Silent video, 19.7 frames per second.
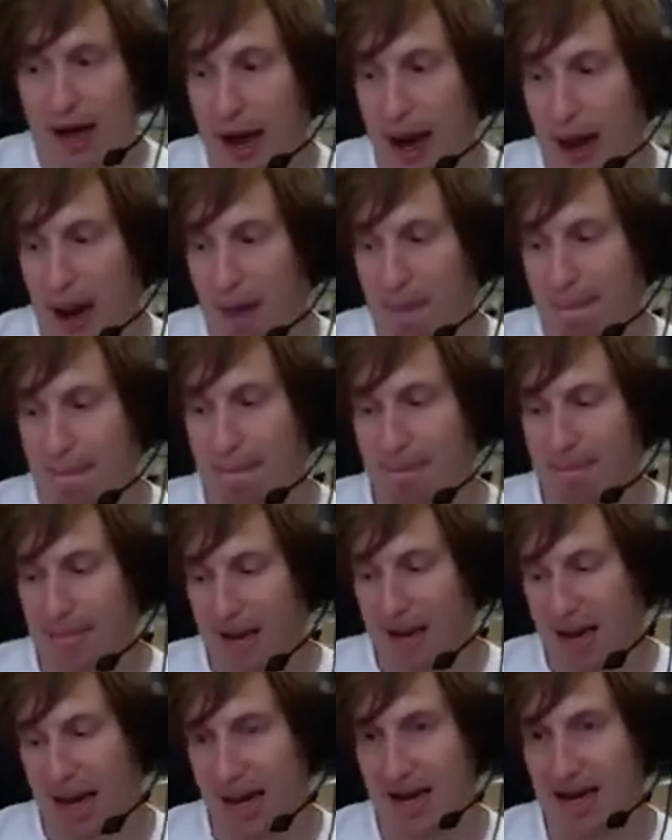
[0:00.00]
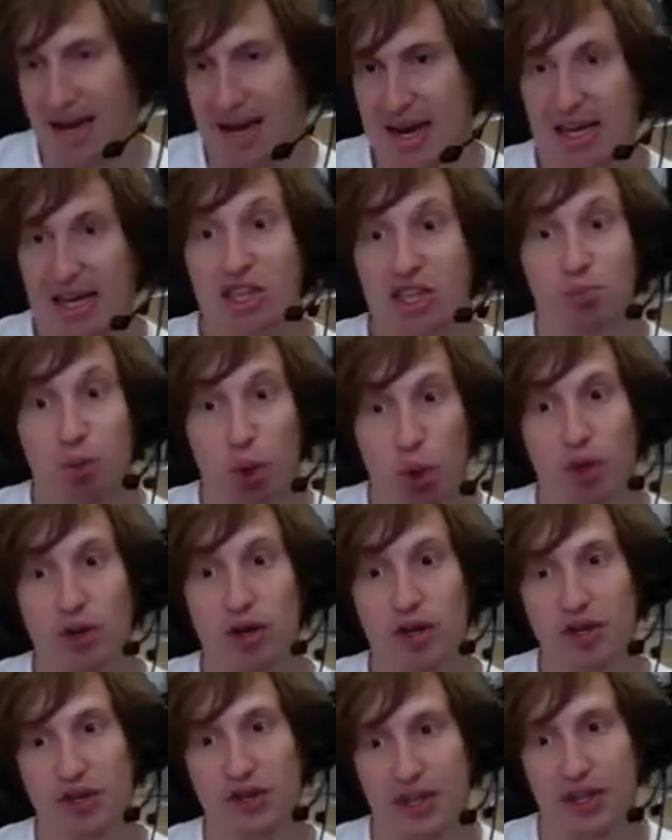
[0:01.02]
And it
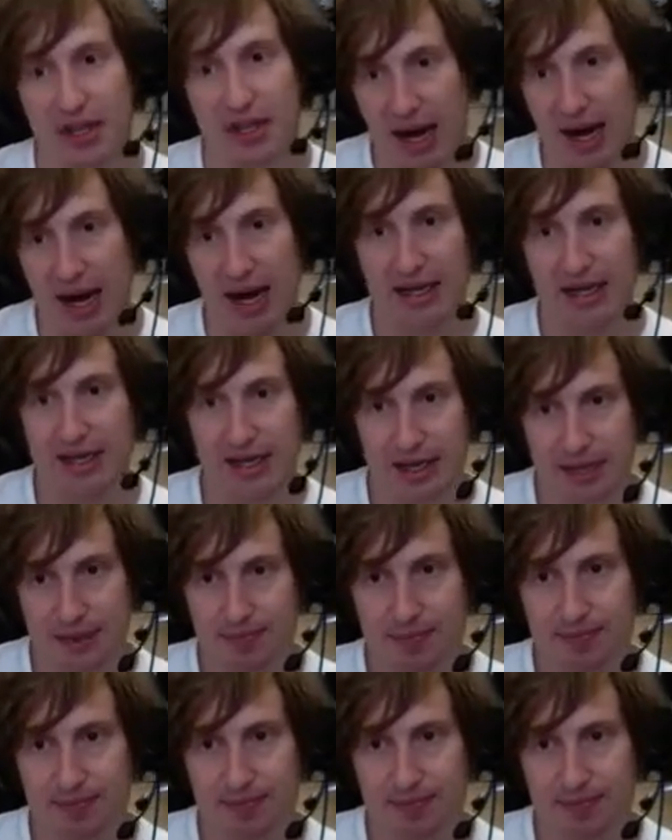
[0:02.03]
explores that idea